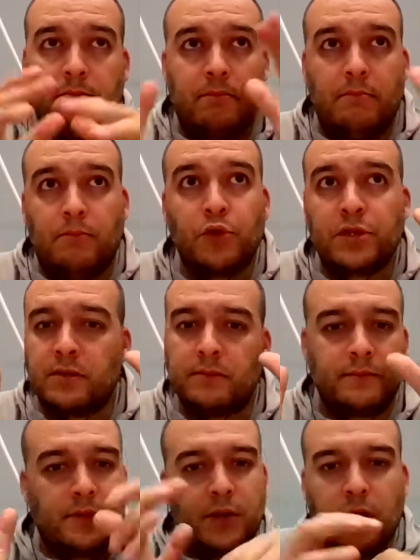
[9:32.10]
brutal,
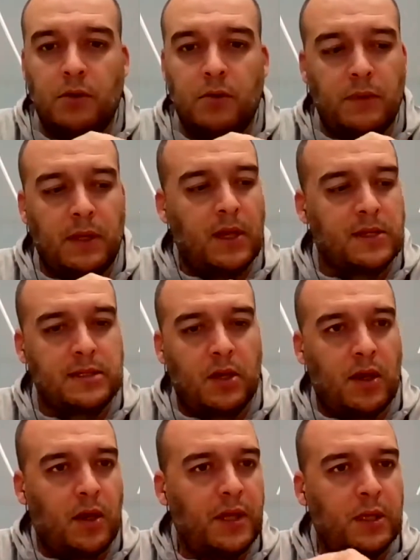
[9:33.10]
because
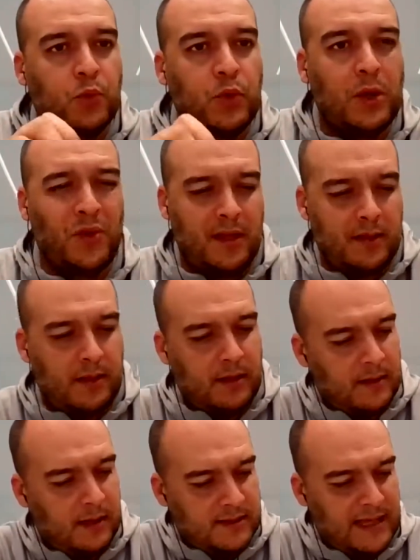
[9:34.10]
all that week
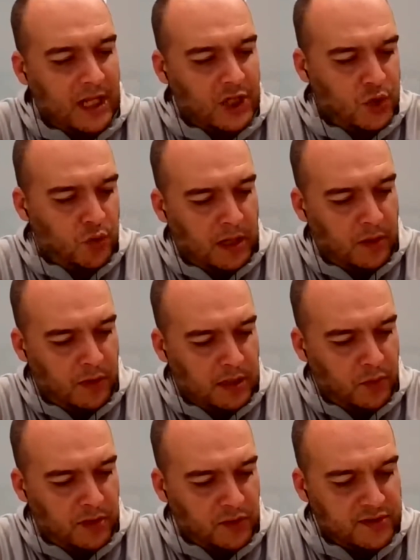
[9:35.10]
the statue
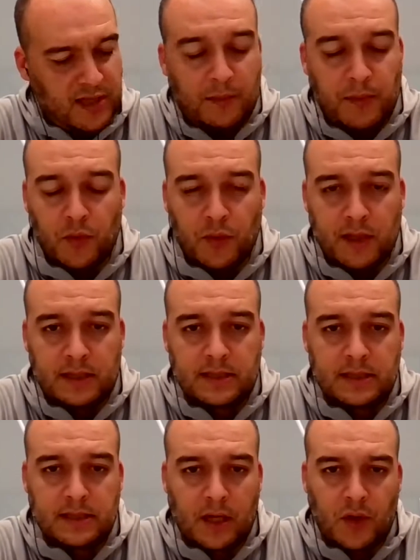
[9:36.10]
where Eusebio
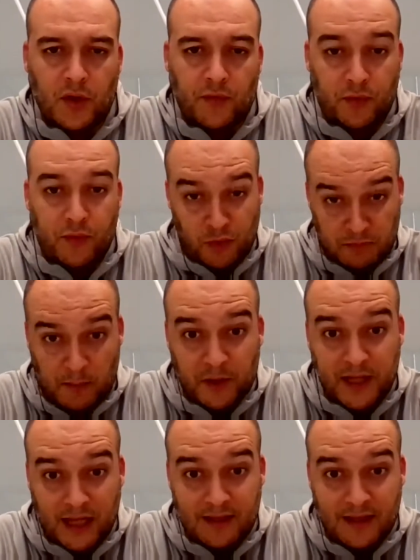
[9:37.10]
was, I don't know if you remember
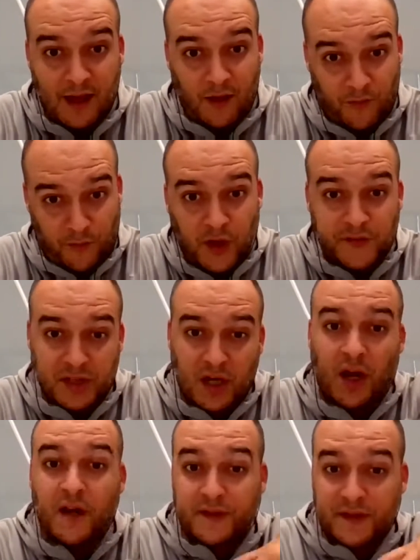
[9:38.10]
that, full of
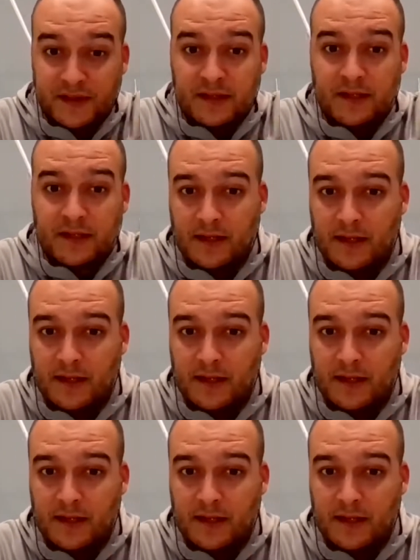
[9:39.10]
scarves.